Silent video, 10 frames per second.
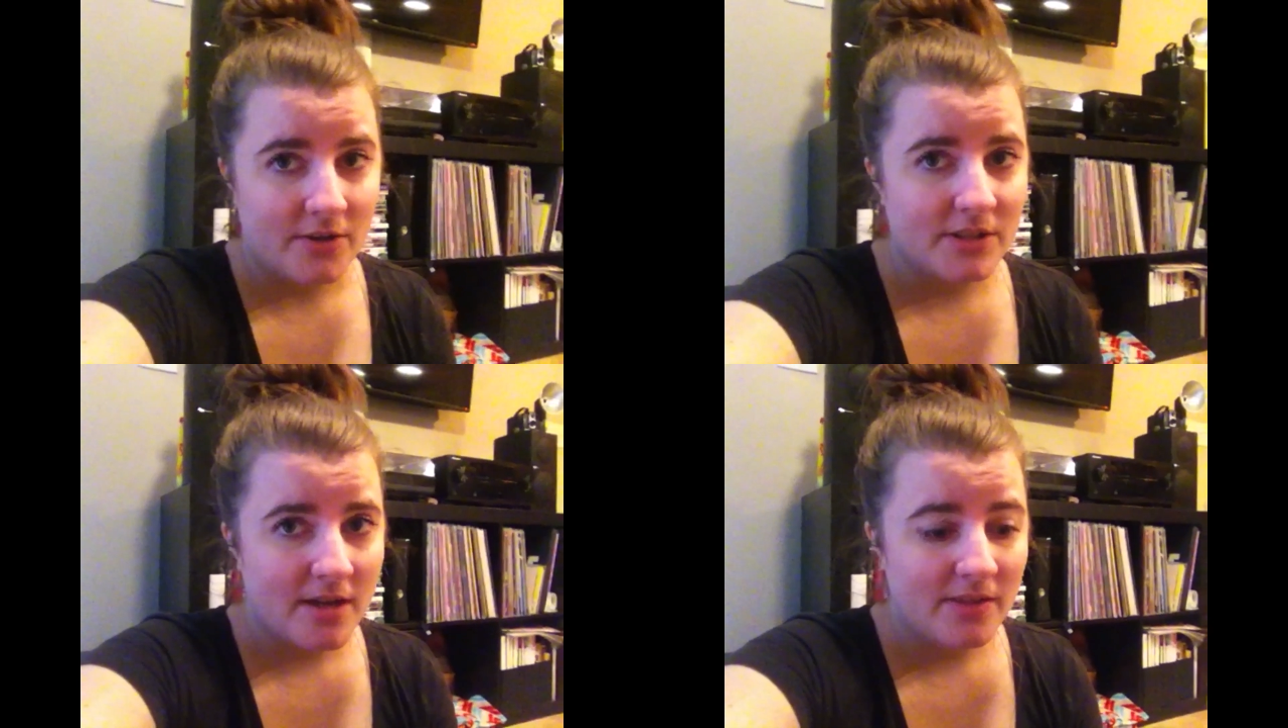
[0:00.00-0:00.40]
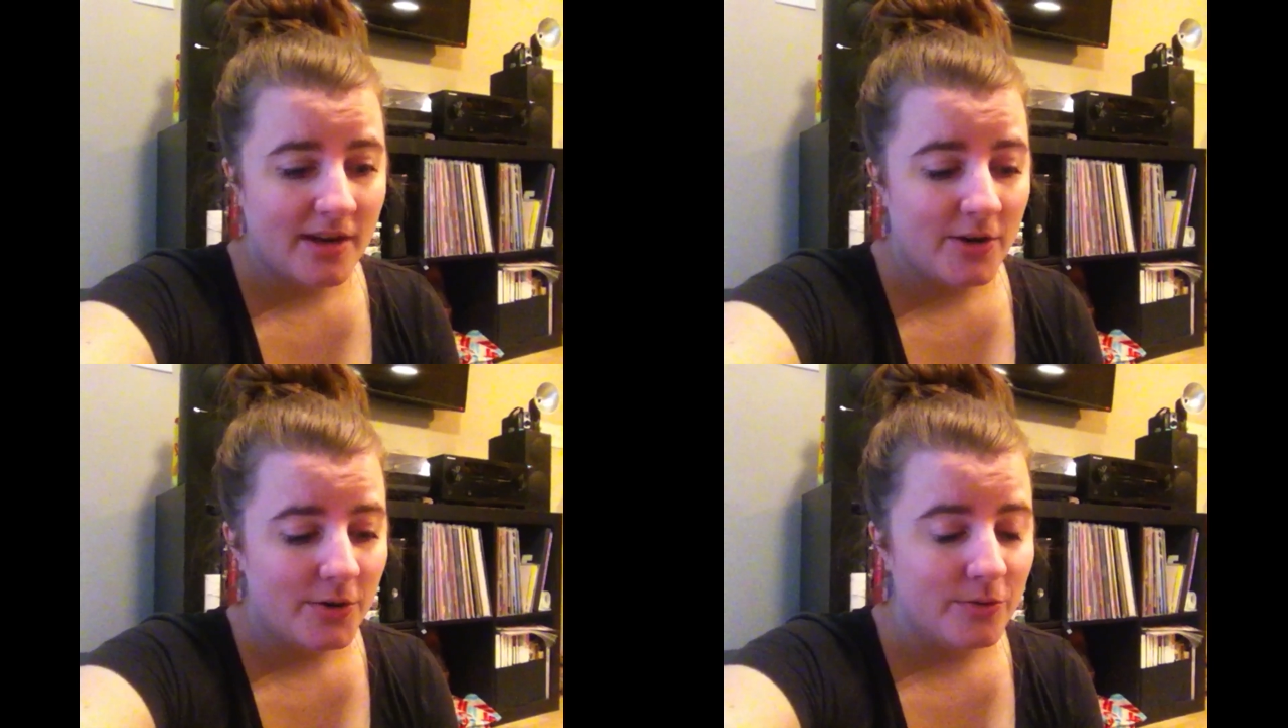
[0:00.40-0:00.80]
vendors out
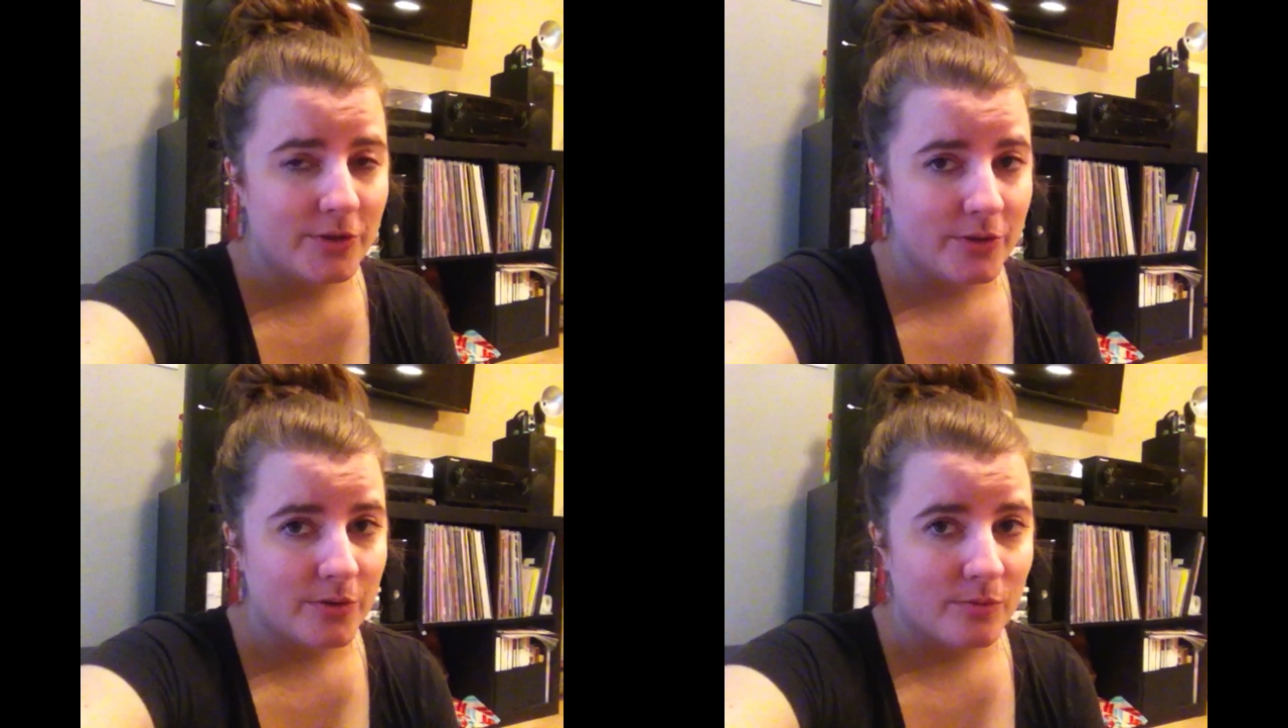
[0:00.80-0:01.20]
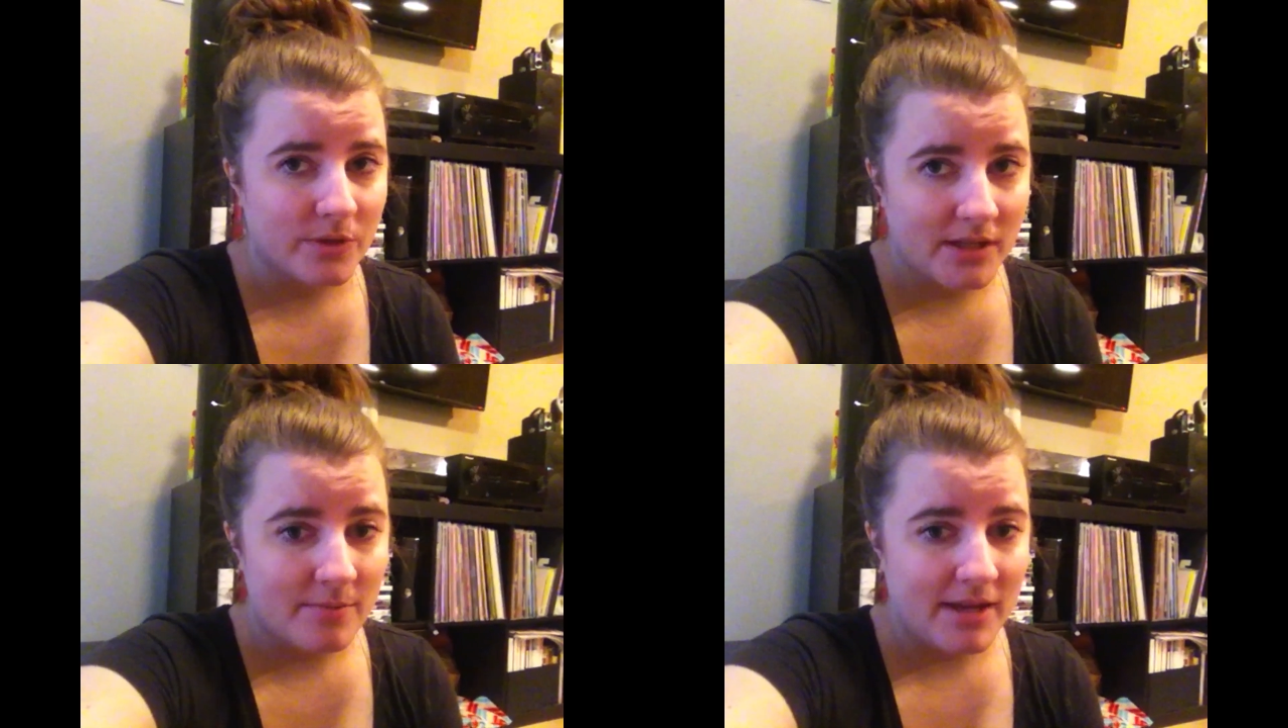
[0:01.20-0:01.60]
there who do
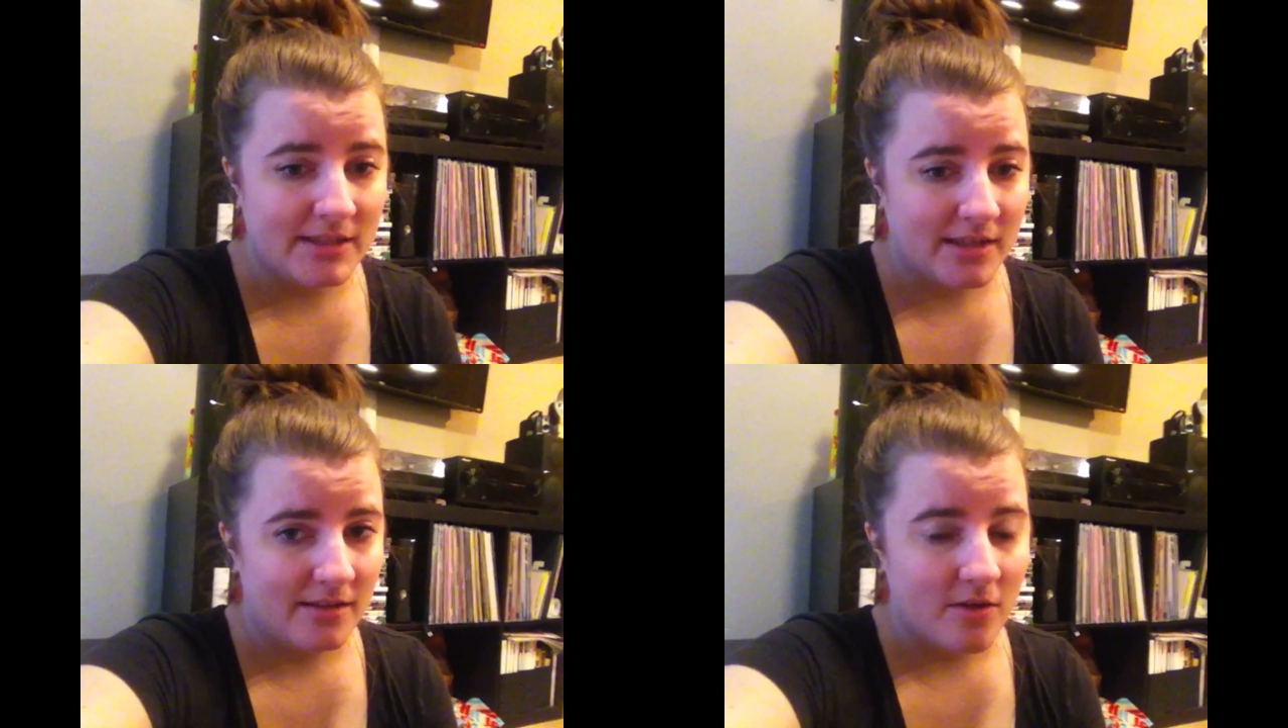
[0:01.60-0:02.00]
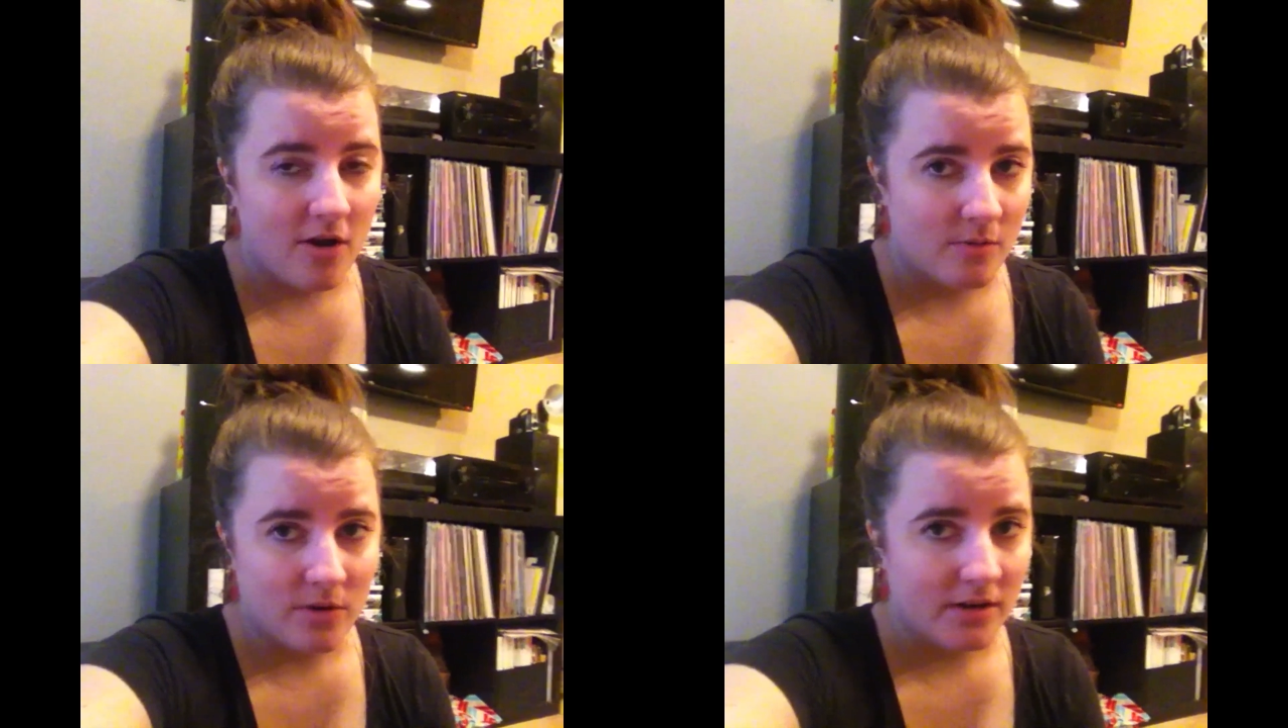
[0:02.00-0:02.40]
really amazing
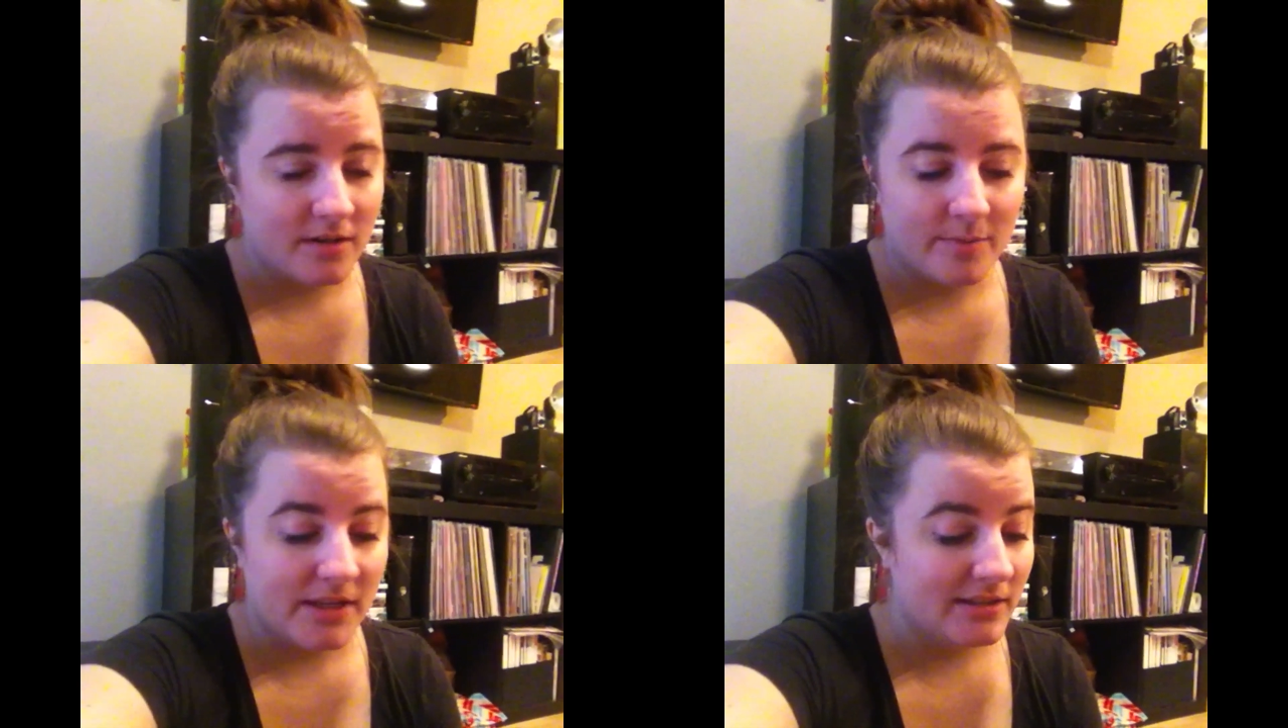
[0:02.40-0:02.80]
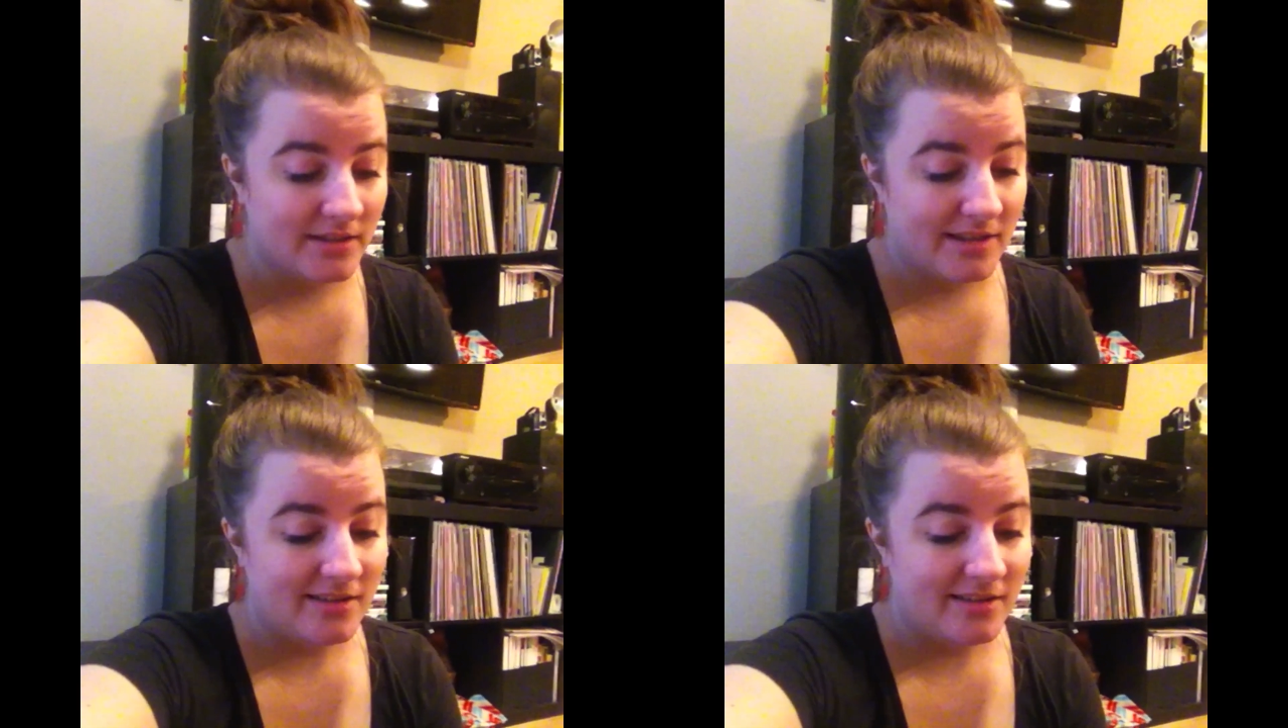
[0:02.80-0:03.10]
artwork in their pieces.